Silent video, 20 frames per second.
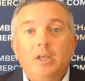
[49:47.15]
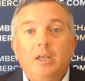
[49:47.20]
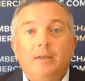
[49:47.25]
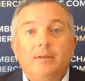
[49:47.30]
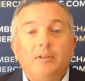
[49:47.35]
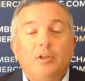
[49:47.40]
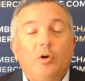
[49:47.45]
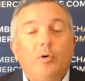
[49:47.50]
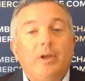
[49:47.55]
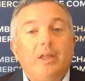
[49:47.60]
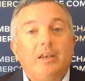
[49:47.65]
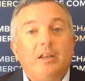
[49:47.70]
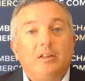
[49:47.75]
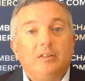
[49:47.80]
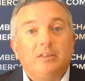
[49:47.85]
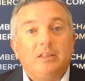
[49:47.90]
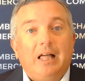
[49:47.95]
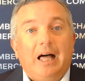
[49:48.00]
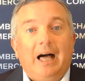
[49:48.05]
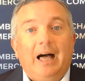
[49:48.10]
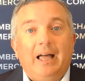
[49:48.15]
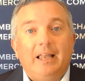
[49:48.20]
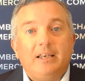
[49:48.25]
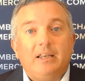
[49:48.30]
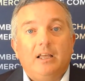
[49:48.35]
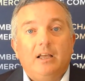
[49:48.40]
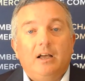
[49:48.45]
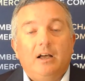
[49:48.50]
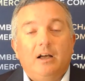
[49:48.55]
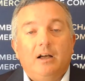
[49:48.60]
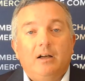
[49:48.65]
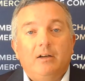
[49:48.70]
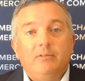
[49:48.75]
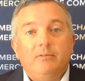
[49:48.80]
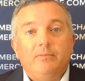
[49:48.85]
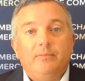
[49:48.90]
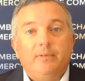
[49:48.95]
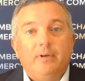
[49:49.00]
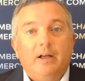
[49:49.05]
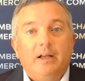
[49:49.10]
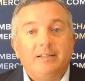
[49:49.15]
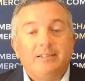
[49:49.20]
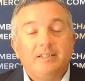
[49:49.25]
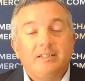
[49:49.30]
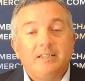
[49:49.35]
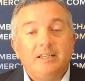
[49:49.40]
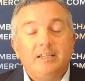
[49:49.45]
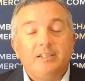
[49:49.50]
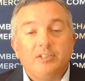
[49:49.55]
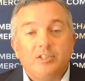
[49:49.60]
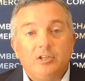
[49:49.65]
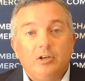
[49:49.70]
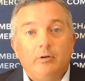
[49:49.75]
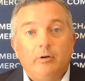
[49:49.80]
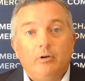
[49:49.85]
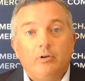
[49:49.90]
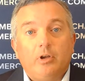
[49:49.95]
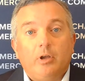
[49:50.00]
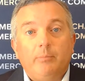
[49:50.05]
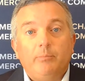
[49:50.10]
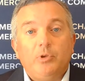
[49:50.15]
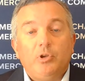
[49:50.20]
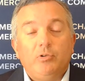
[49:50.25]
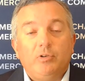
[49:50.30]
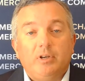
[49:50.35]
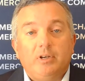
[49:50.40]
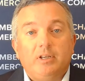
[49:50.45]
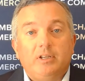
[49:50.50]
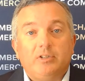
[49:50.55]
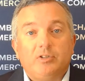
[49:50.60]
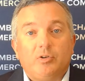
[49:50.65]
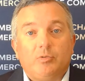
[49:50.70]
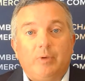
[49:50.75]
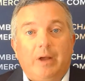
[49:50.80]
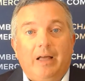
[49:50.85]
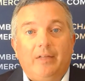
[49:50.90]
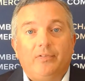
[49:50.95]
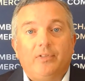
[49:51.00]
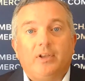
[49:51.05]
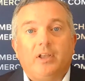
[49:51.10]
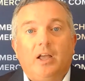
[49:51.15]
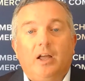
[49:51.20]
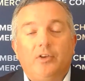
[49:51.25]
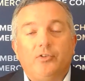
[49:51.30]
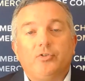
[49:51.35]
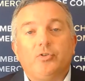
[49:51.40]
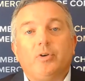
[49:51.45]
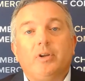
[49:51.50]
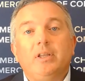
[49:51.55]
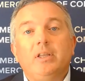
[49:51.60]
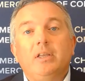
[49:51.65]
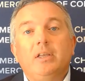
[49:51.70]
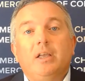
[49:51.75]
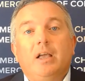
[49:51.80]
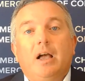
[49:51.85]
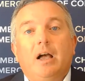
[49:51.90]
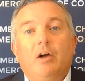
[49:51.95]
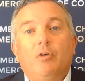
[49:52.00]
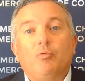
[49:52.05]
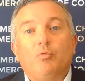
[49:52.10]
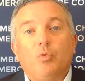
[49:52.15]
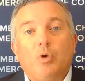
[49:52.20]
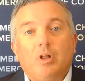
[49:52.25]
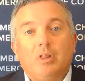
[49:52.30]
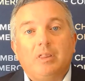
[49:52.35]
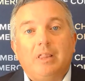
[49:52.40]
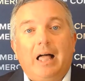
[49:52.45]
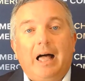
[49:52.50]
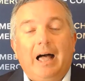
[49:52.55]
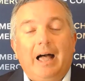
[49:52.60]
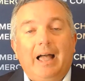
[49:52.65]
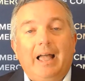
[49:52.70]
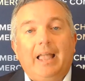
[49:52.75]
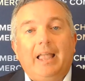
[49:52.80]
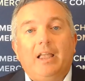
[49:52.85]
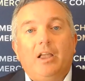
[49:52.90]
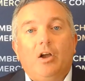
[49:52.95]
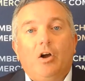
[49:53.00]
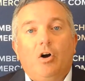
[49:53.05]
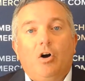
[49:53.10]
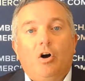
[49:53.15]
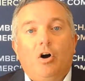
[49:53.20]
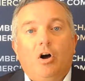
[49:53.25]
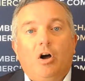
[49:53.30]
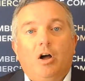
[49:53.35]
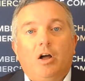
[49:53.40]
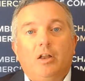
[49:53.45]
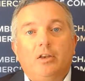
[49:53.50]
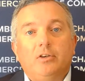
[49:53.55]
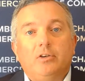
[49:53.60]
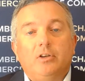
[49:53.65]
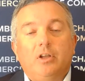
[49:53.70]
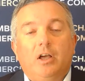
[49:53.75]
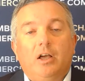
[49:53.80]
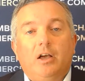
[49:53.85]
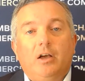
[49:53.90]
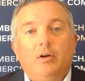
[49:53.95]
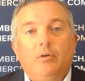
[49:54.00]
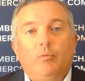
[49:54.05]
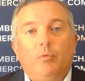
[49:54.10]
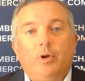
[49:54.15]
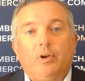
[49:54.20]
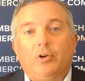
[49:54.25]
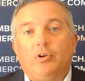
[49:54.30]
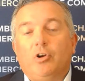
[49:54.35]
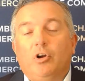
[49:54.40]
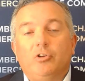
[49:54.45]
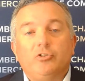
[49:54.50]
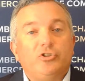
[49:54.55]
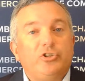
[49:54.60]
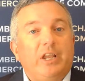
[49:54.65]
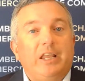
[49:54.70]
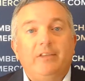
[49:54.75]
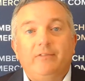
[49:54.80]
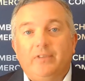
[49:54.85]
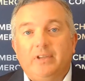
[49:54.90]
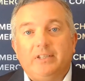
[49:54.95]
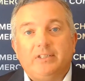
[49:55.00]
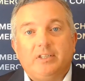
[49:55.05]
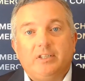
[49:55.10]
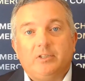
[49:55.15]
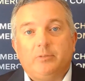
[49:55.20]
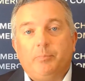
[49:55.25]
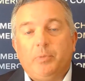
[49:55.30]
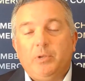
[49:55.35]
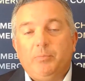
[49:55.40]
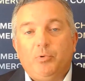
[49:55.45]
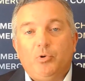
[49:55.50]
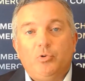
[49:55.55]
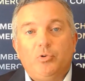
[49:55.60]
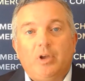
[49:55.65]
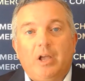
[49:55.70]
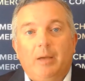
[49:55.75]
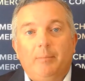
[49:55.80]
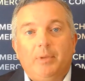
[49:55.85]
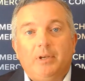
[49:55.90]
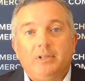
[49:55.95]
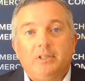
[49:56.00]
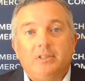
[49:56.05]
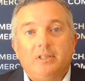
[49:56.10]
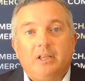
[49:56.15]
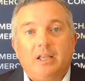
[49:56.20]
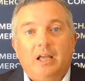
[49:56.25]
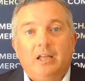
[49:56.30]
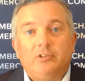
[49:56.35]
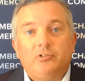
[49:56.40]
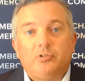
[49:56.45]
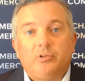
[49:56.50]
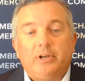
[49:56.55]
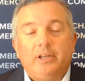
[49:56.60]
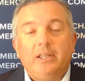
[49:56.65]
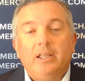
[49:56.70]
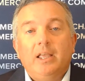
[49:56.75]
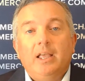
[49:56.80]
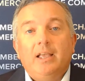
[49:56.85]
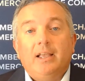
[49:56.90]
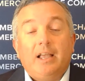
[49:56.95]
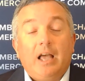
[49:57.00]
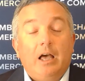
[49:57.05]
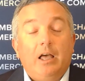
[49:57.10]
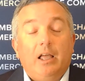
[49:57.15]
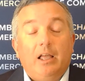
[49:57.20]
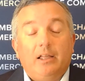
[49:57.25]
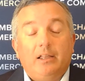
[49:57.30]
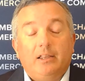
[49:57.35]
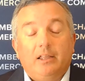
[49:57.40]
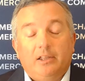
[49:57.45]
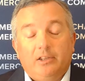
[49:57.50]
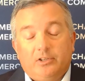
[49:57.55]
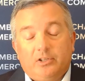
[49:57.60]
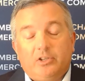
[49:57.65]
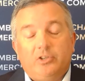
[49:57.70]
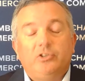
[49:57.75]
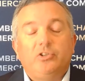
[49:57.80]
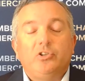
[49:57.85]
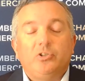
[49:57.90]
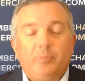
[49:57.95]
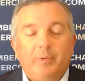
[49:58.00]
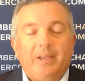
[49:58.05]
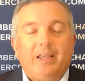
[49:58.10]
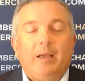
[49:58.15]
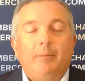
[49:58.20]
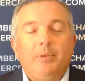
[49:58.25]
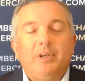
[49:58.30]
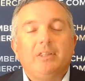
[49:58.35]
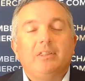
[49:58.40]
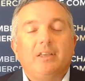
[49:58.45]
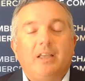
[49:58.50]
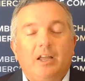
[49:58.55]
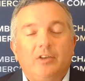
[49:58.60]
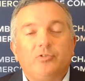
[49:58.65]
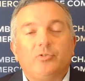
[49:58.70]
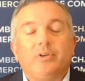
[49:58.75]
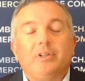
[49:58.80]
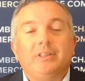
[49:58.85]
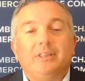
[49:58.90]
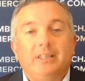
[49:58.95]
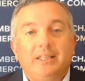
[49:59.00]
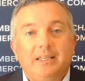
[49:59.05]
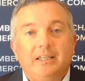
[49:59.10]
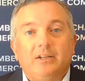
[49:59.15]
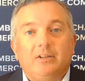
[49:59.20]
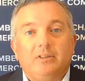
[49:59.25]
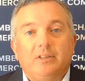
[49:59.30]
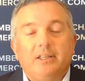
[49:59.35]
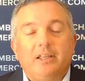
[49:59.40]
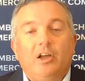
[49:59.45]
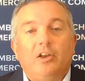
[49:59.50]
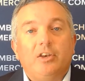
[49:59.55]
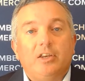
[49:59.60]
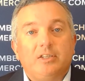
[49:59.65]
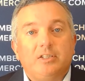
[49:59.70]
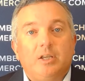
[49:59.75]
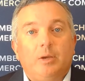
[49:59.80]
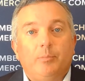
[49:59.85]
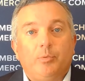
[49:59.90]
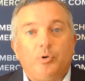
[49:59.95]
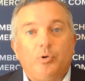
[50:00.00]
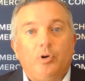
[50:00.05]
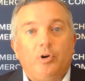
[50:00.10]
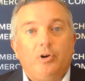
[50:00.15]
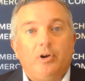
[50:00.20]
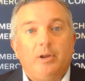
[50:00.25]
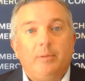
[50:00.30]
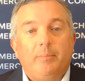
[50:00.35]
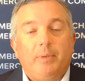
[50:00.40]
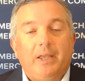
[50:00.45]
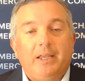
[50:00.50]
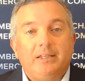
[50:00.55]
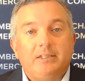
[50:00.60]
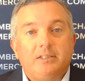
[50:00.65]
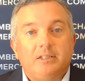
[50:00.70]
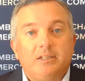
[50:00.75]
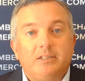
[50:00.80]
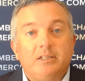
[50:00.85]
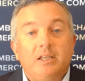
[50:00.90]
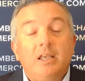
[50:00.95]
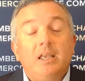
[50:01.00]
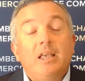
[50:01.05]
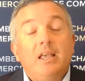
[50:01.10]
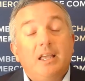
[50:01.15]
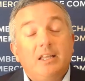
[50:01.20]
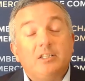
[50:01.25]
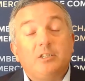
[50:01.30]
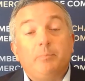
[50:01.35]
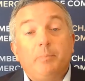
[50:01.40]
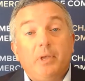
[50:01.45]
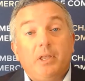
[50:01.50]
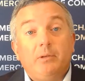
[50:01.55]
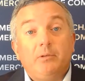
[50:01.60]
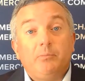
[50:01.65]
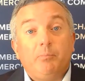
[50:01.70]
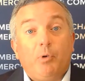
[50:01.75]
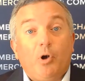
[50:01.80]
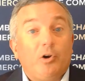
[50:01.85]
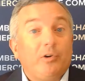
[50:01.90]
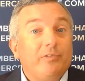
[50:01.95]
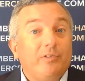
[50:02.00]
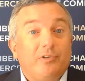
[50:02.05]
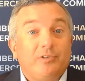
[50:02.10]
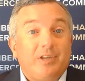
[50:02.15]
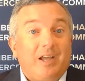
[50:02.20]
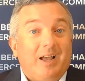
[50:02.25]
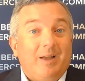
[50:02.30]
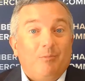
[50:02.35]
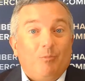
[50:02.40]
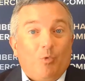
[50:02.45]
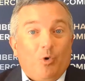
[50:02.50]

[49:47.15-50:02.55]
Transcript: You know, in a lot of uh, seasonal communities around the country, uh, rely on uh, what are called J visas, people who come into the country, co- excuse me, come into the country legally on a temporary basis and spend part of their time